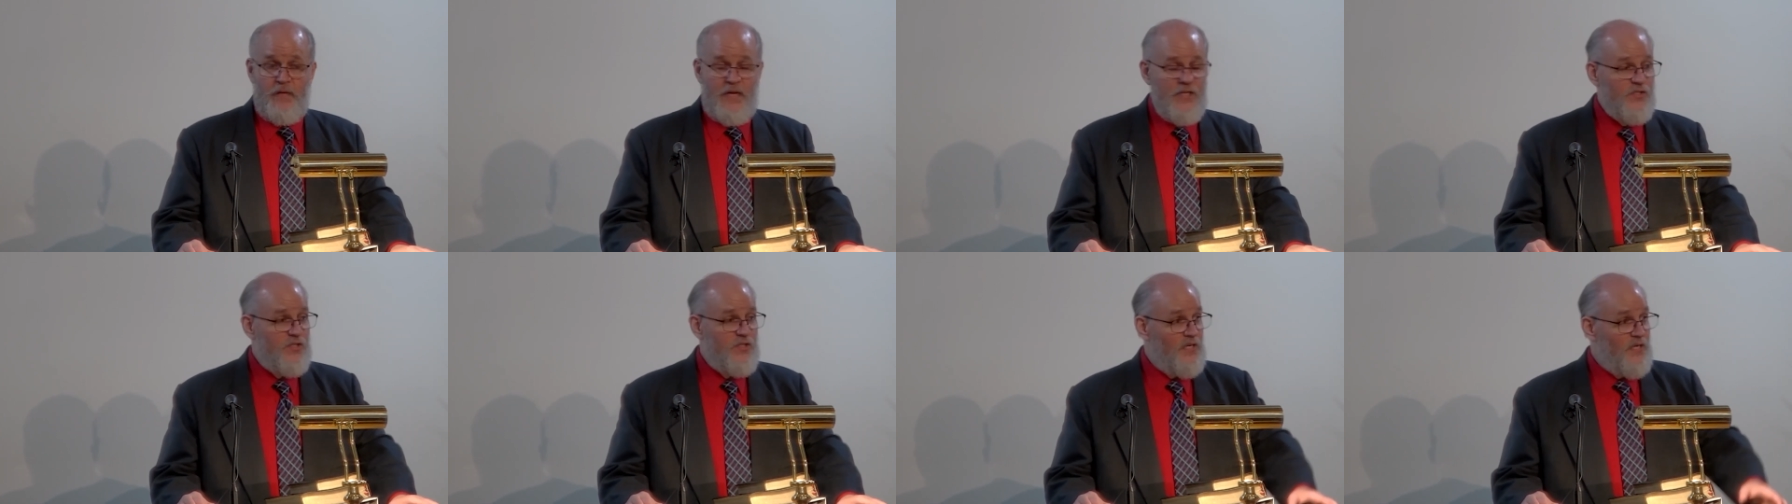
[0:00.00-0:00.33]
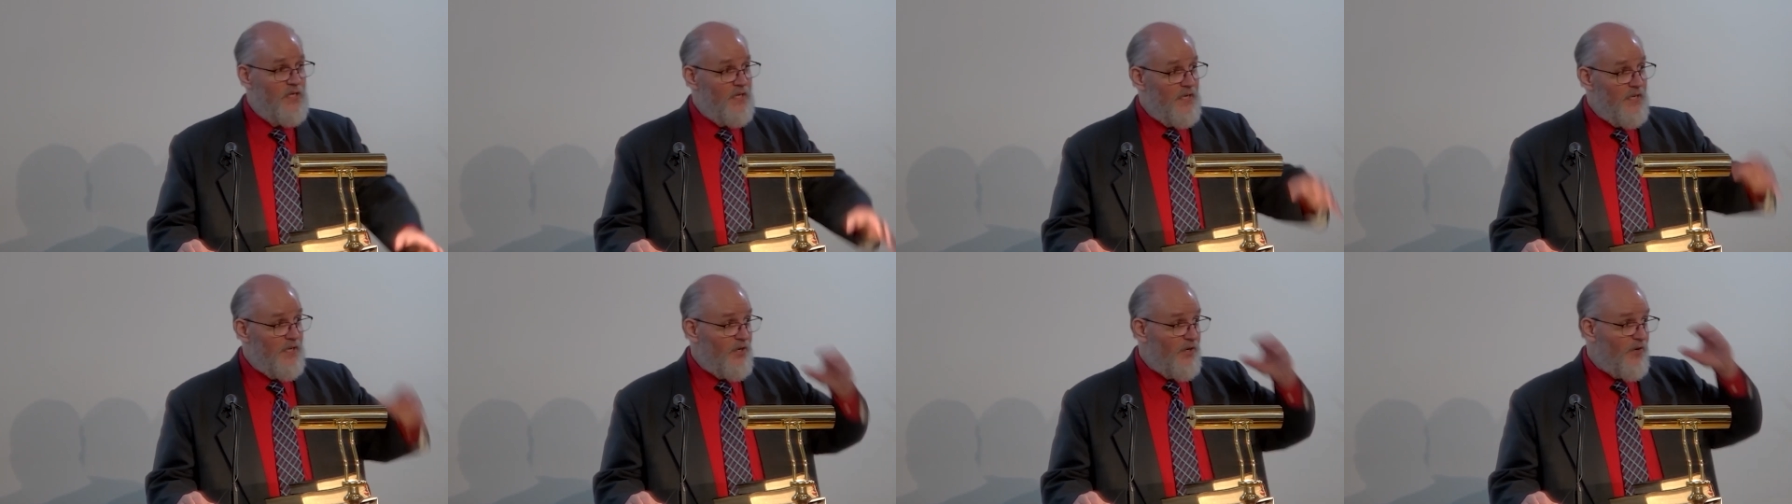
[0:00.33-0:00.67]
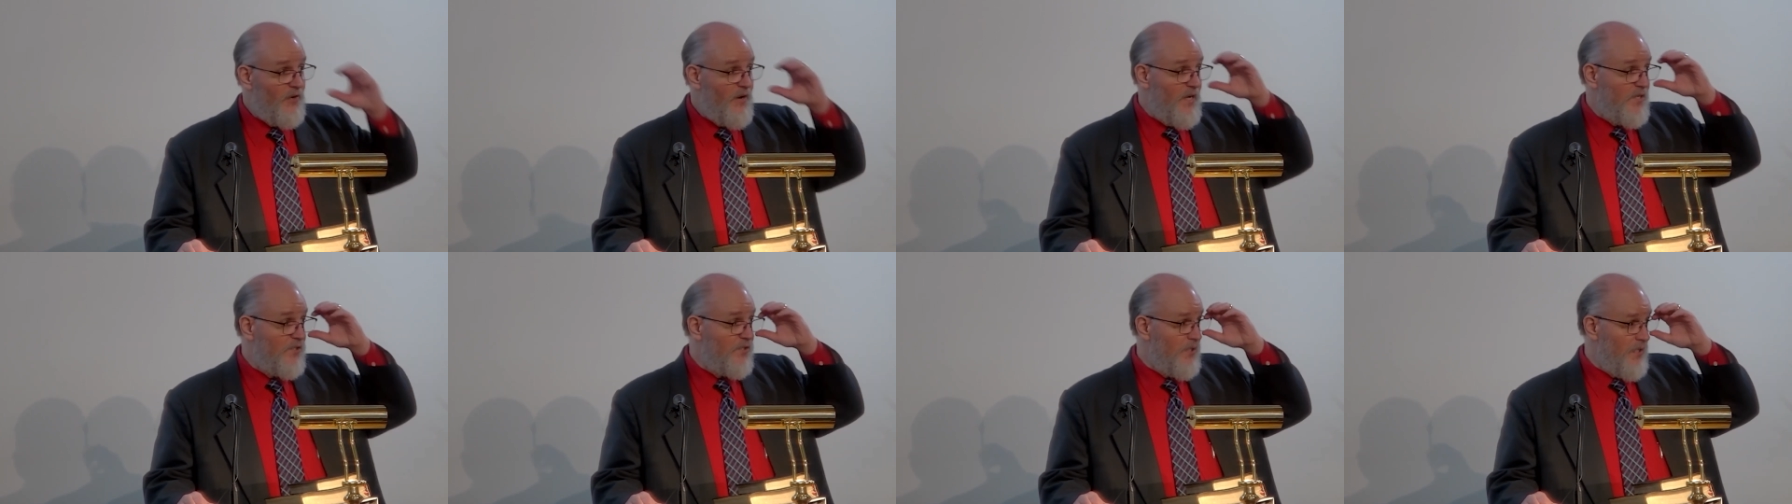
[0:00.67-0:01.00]
Isn't it
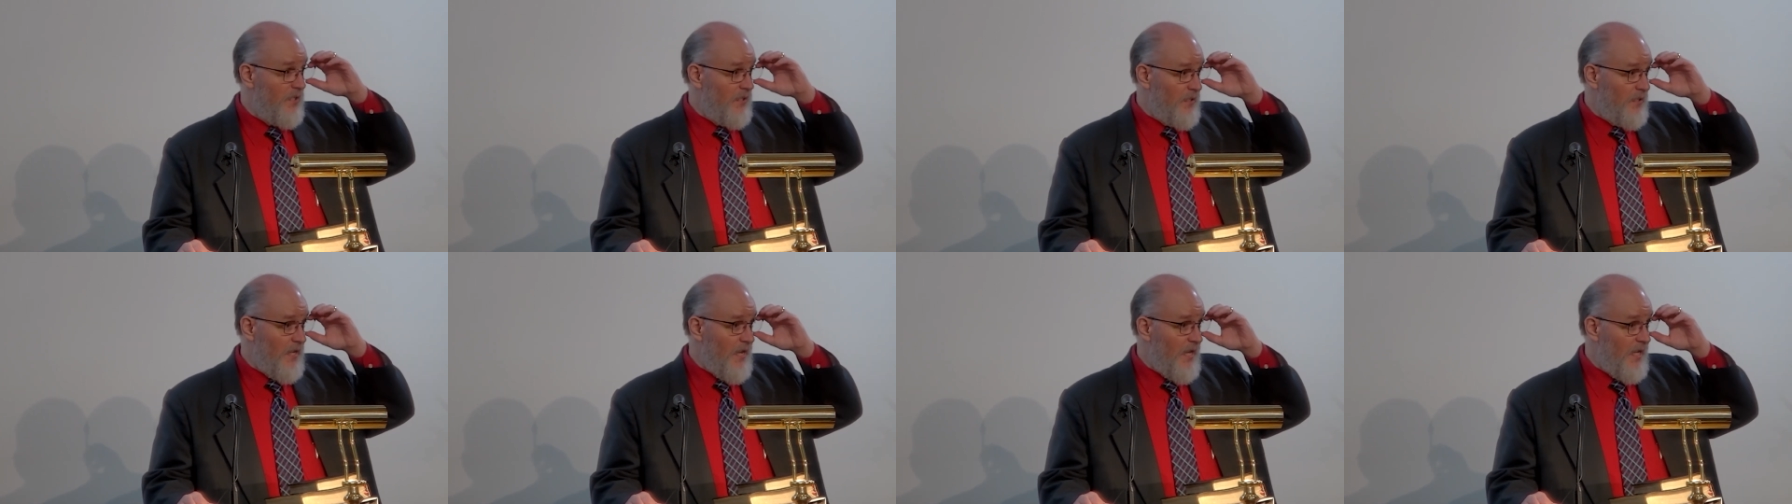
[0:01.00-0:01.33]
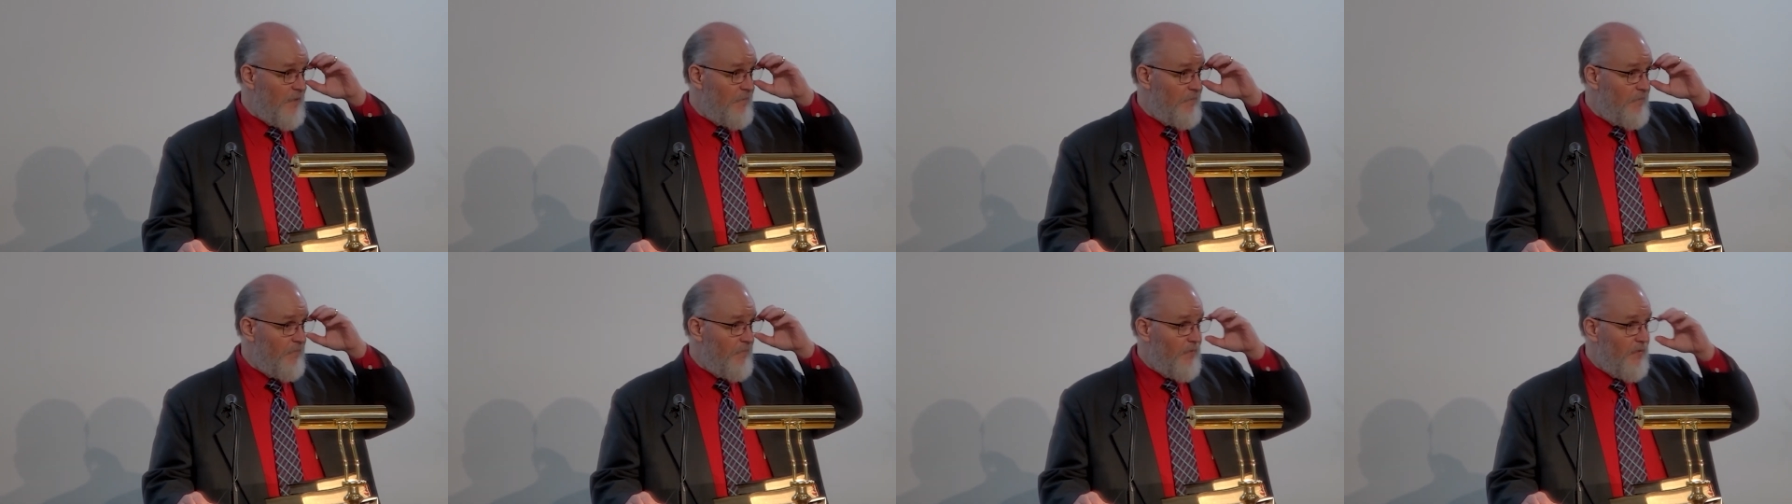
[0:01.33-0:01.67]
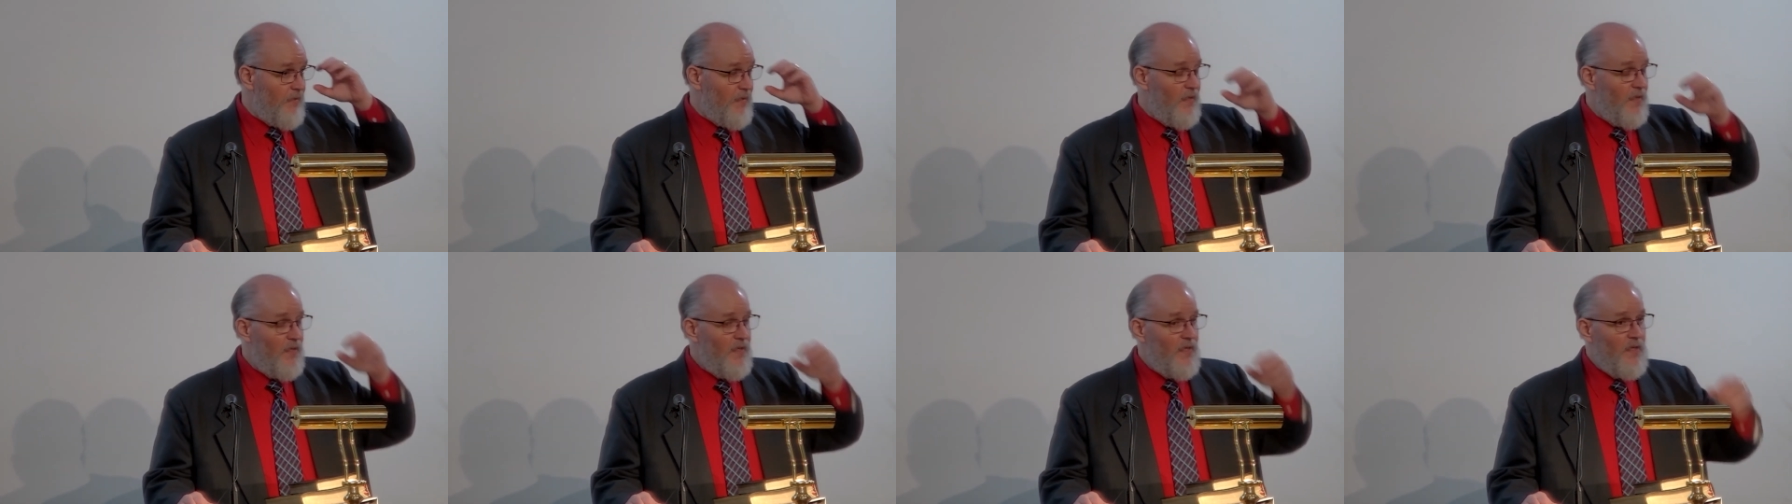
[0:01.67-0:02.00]
interesting that
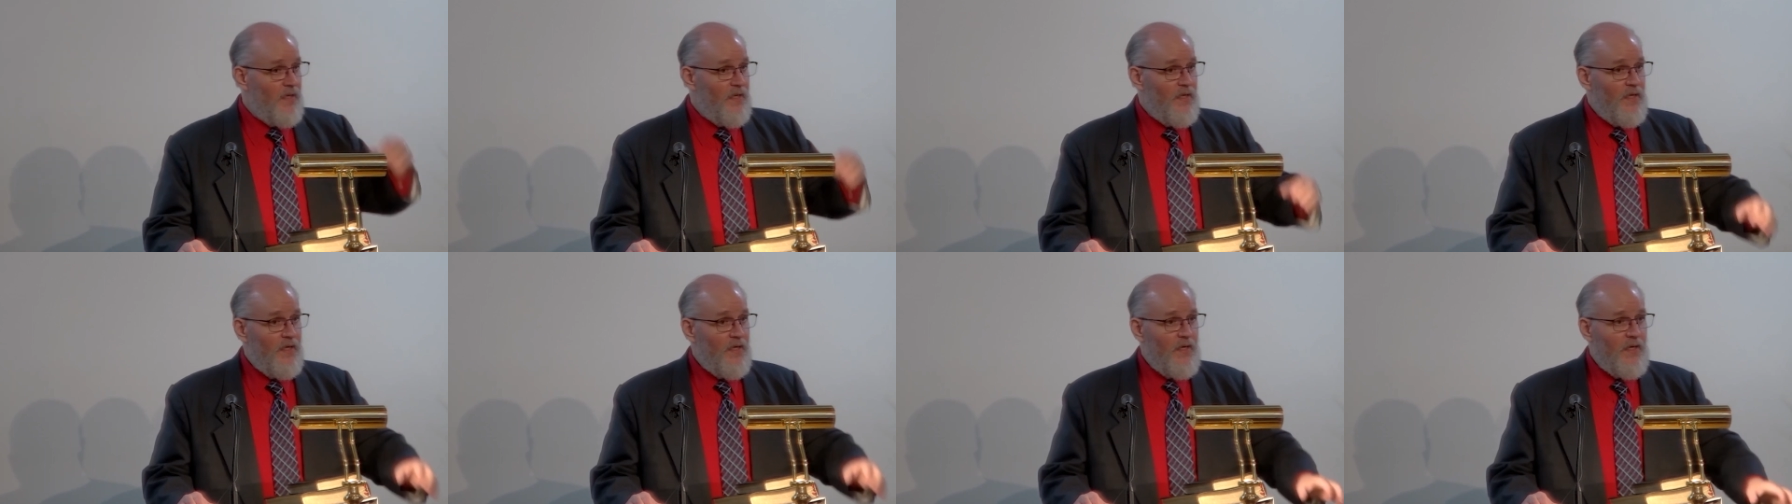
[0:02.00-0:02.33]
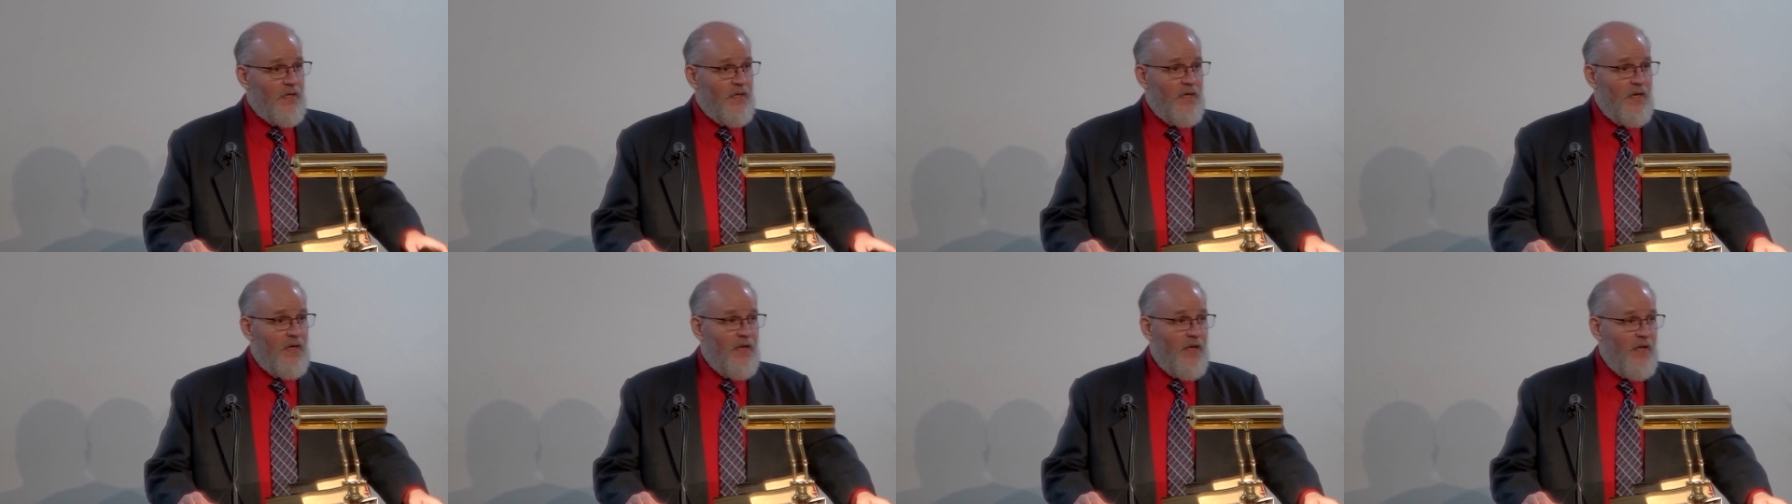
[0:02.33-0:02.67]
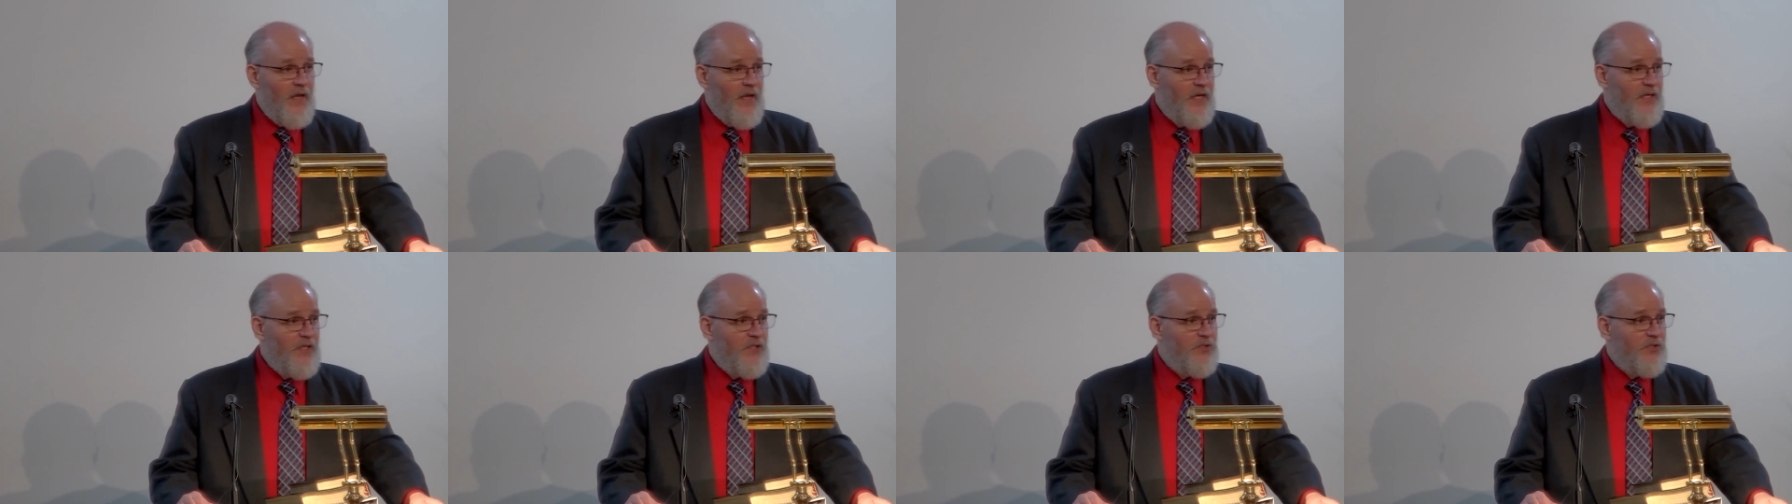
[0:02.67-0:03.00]

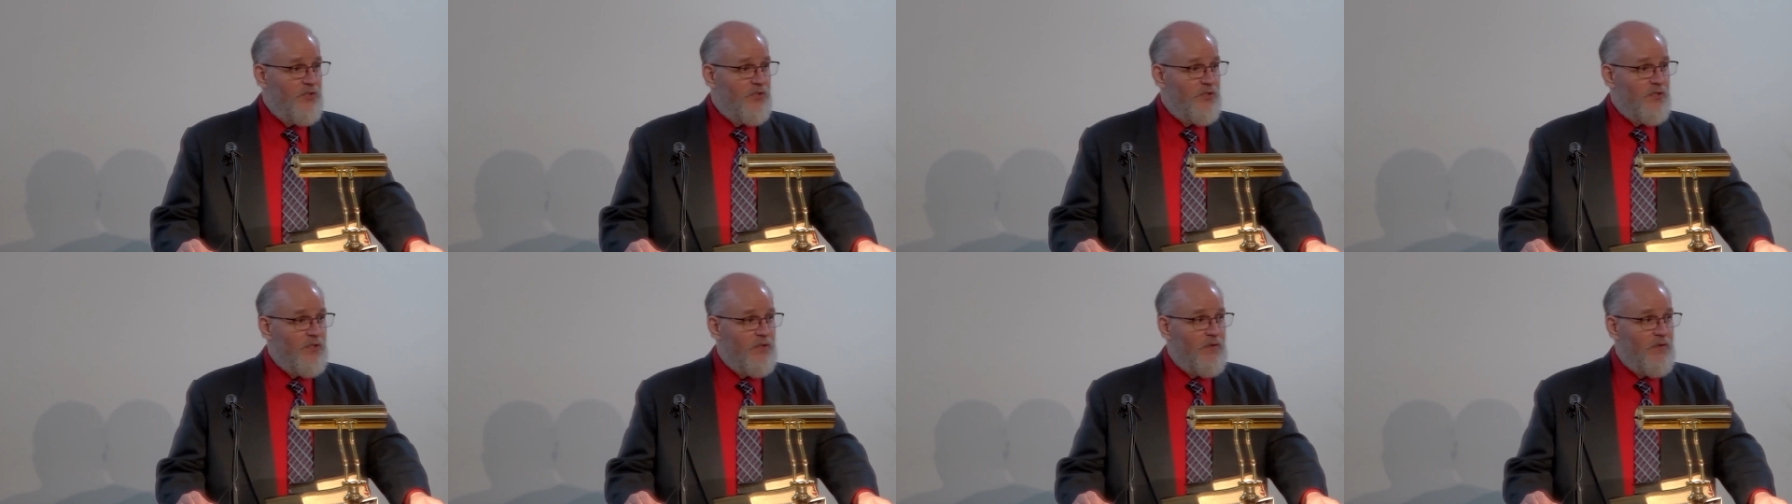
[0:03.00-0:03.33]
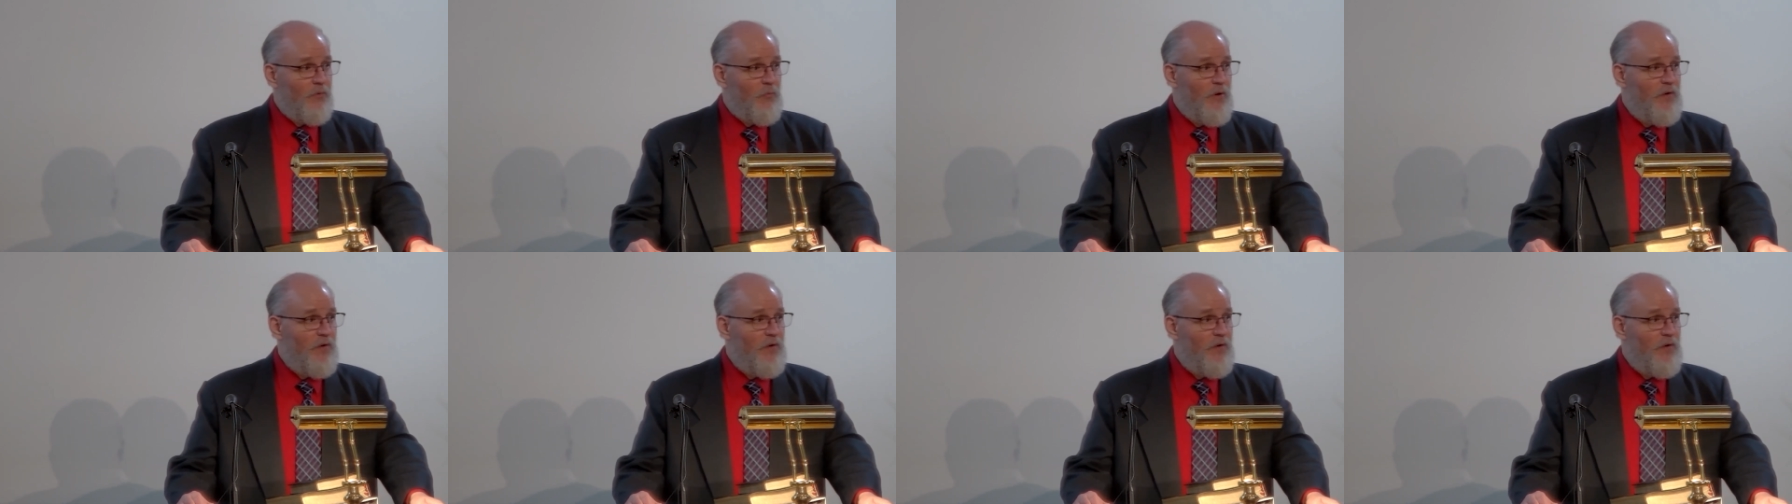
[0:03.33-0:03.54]
he's